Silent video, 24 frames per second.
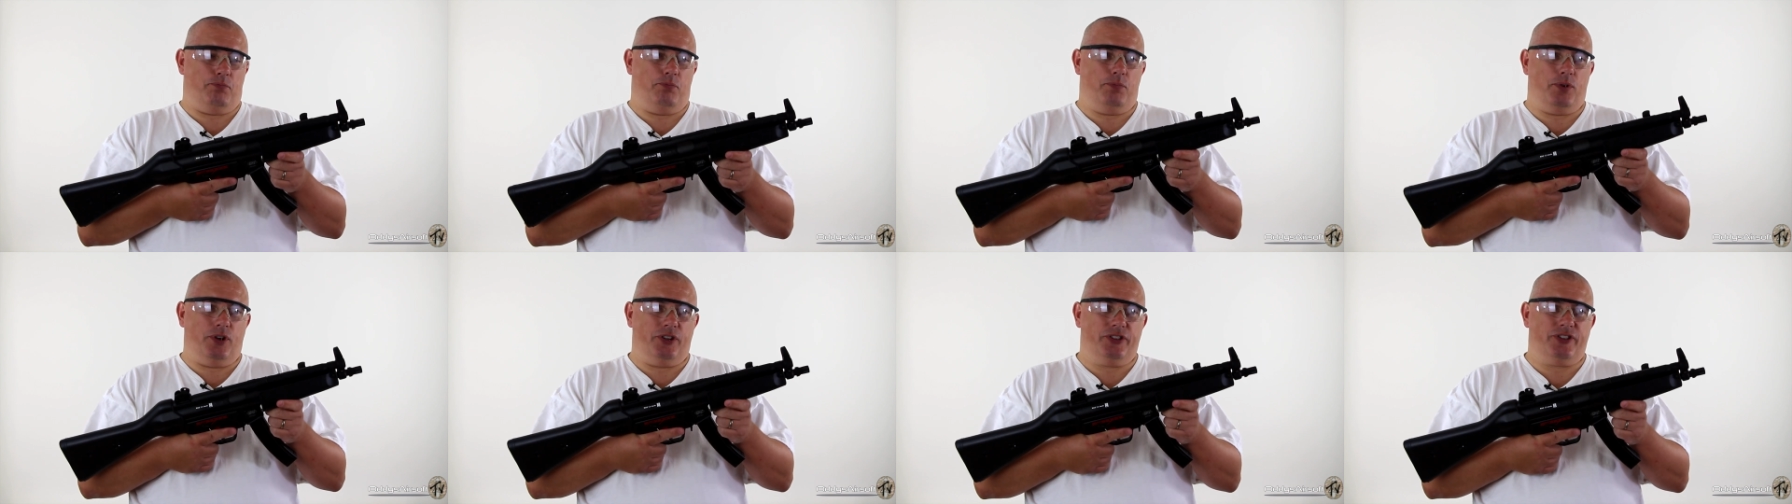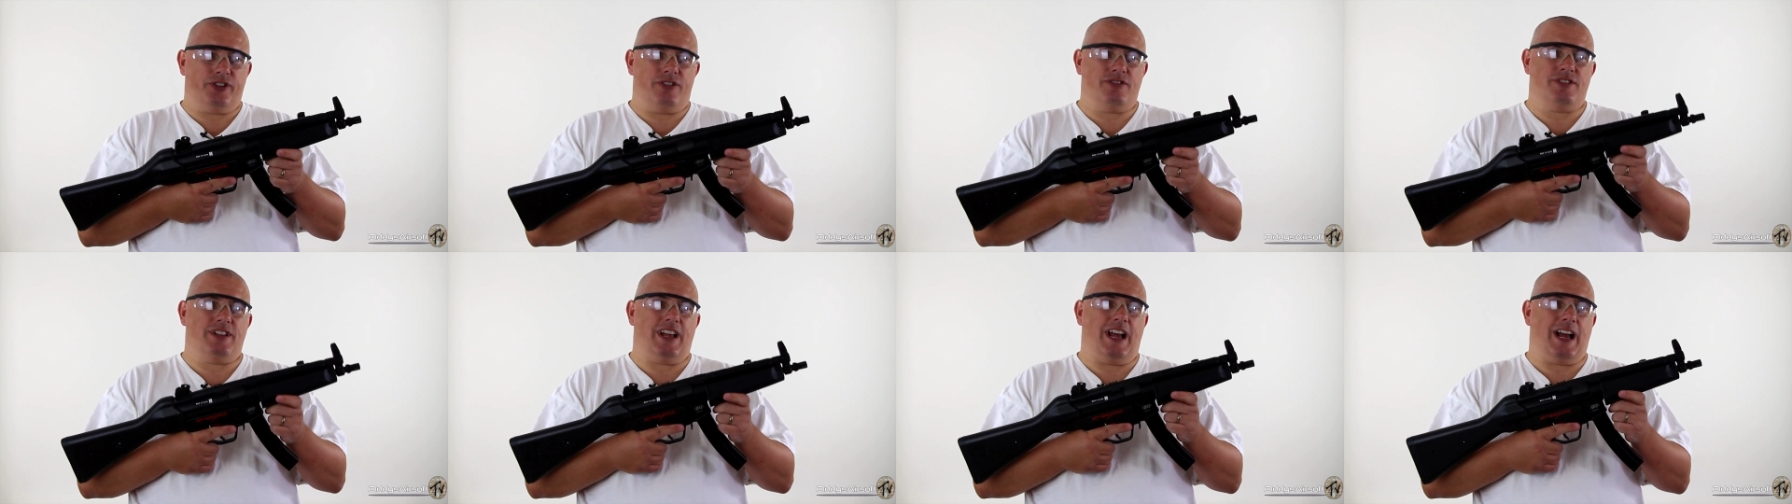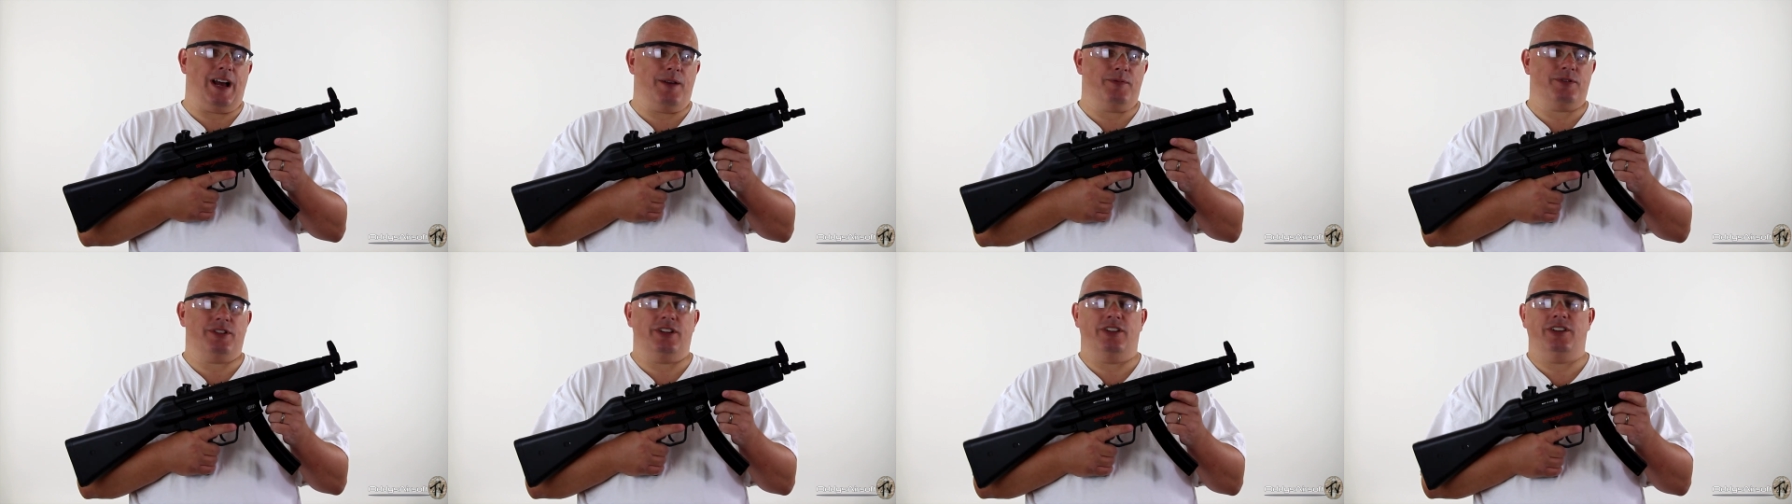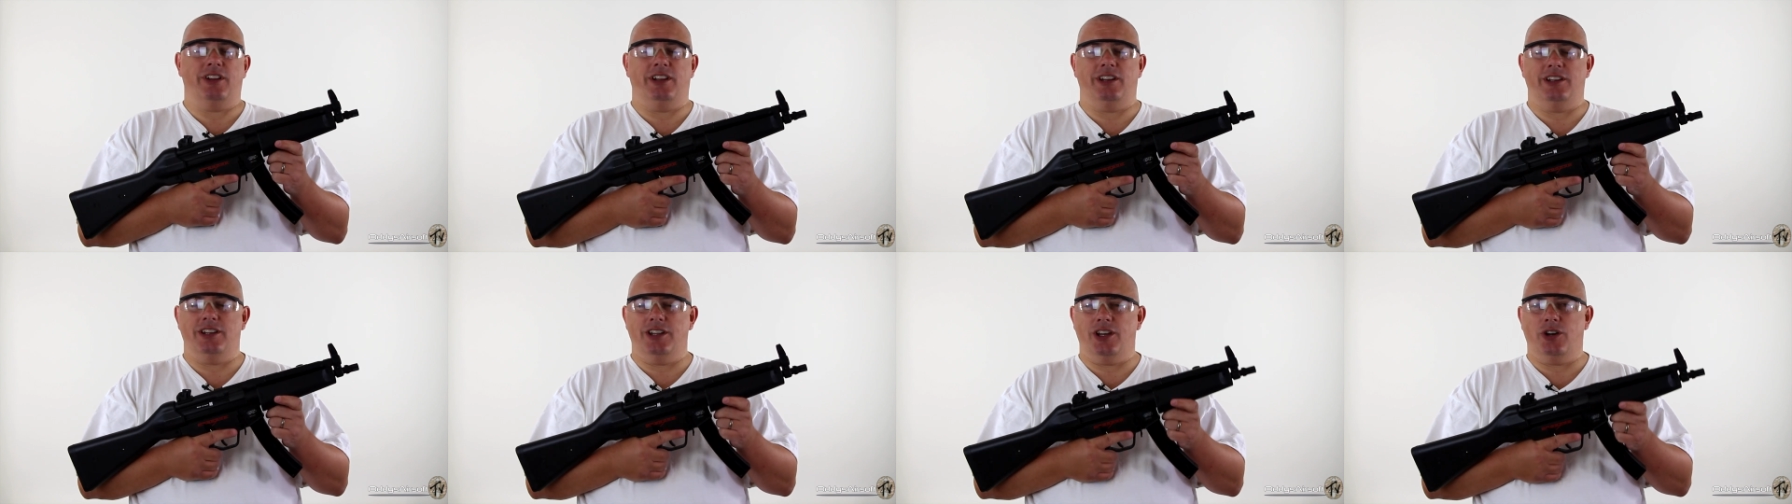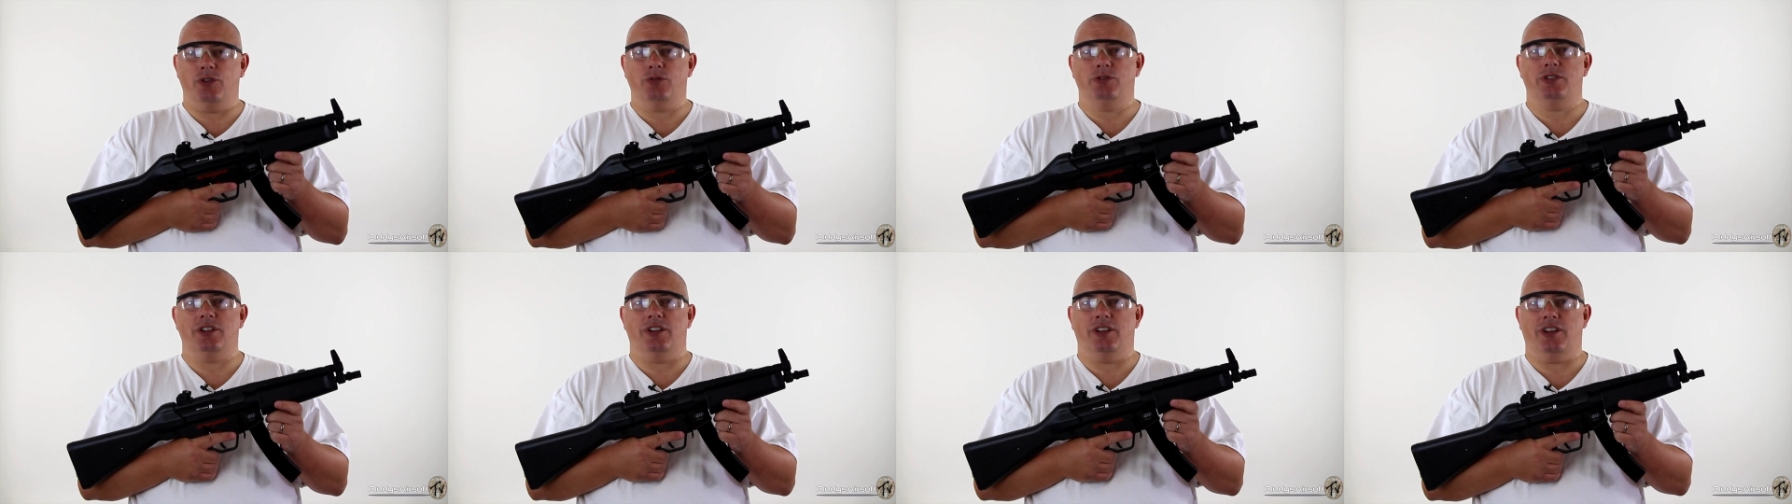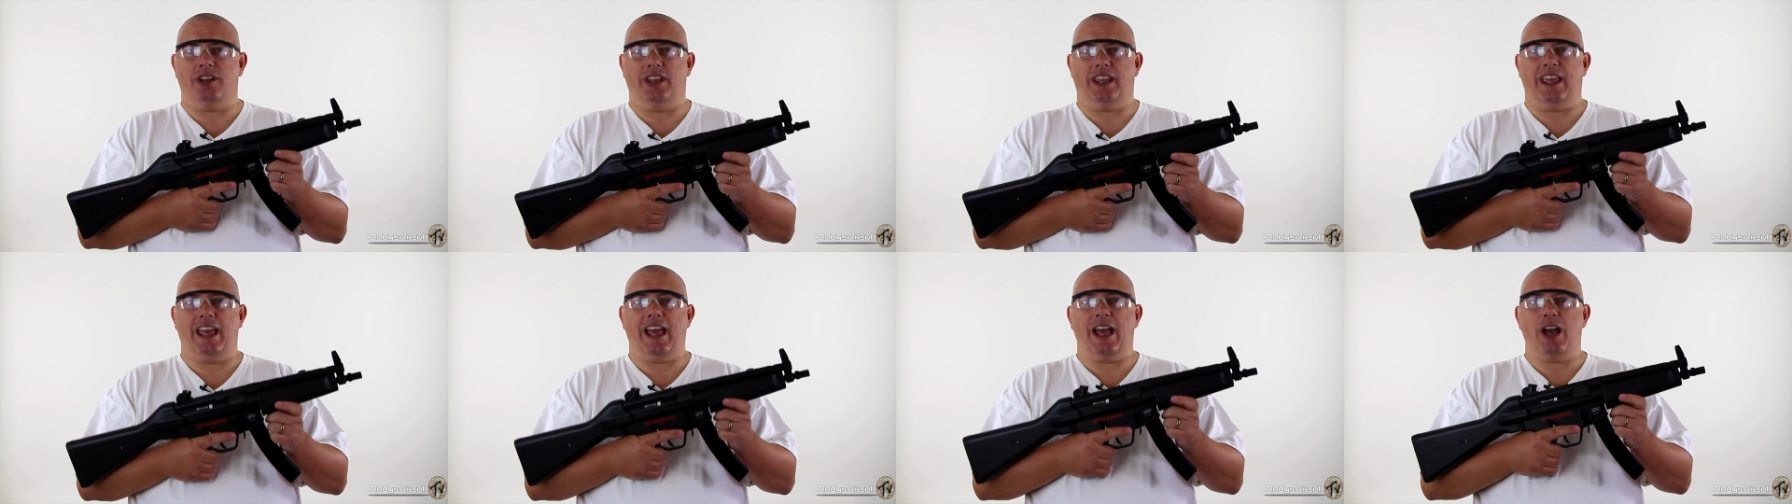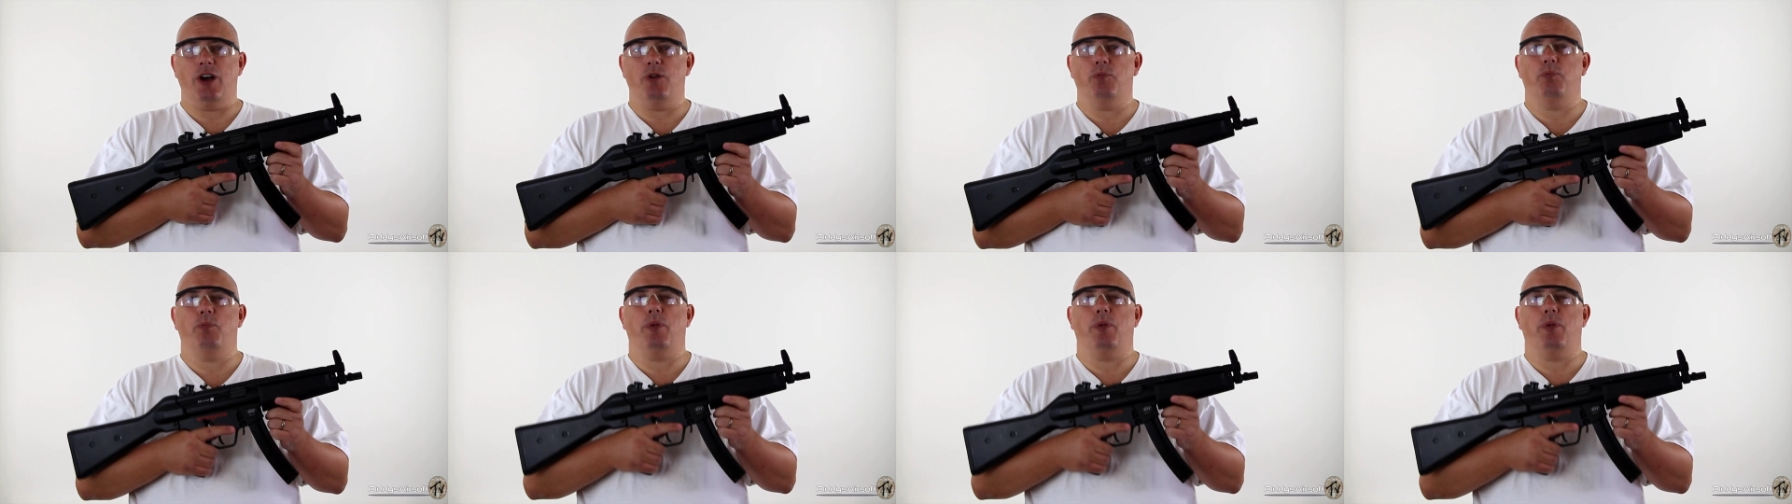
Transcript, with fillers: But there's absolutely no denying how